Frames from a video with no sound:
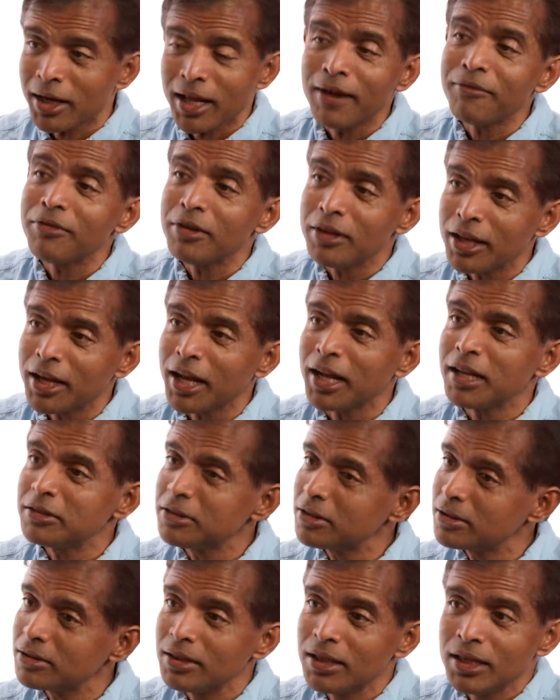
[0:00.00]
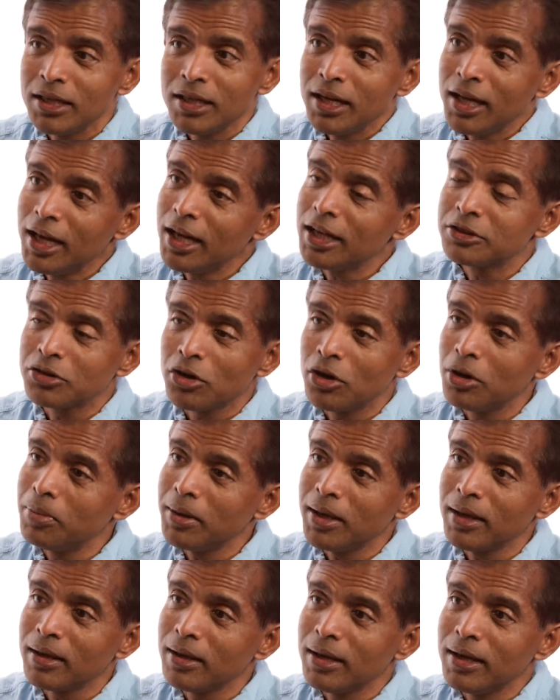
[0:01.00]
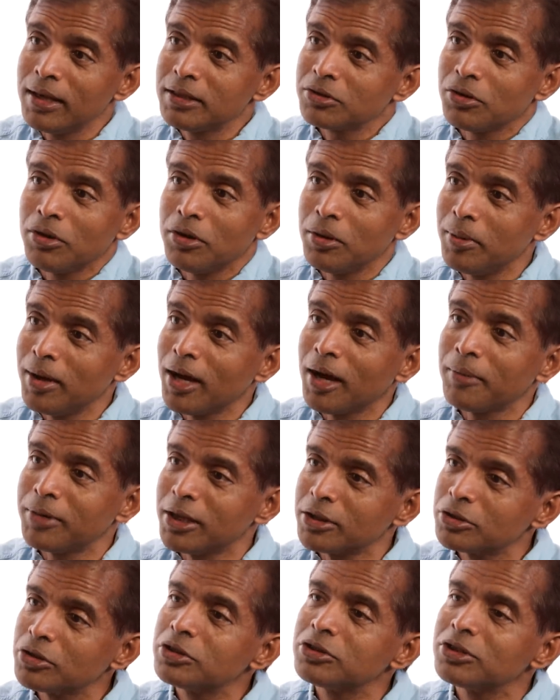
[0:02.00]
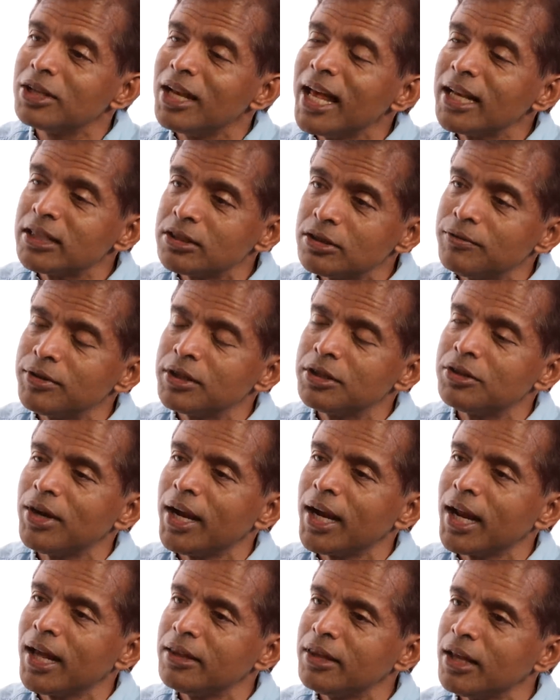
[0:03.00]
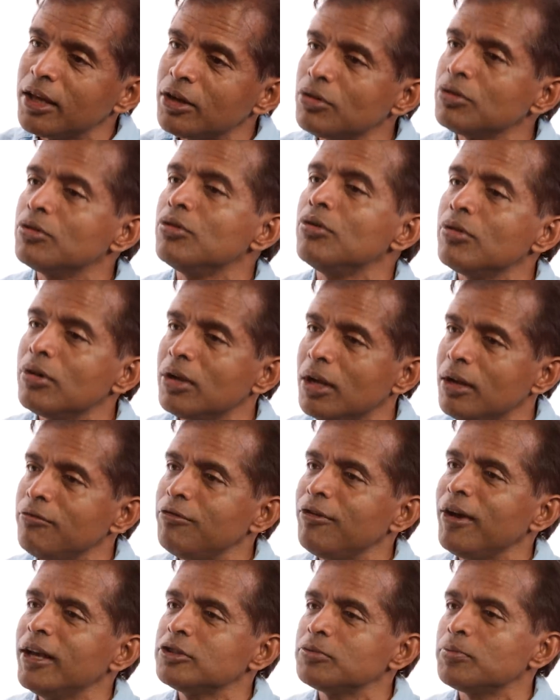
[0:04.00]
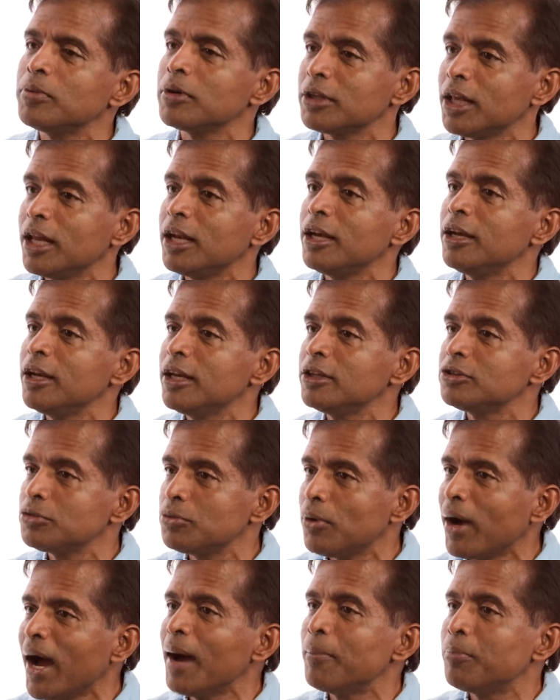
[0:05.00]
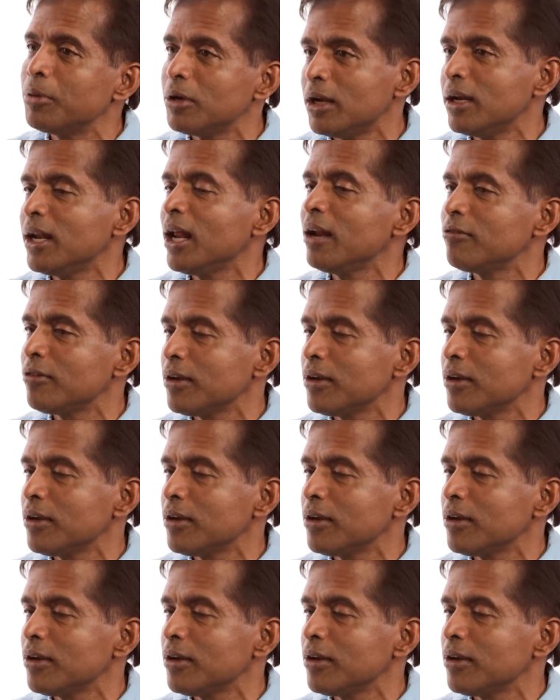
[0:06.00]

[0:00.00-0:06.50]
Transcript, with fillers: but everything else, it's going to be it's going to be up there. So it's less of a threat, I think, to Google and Facebook than it is to Apple and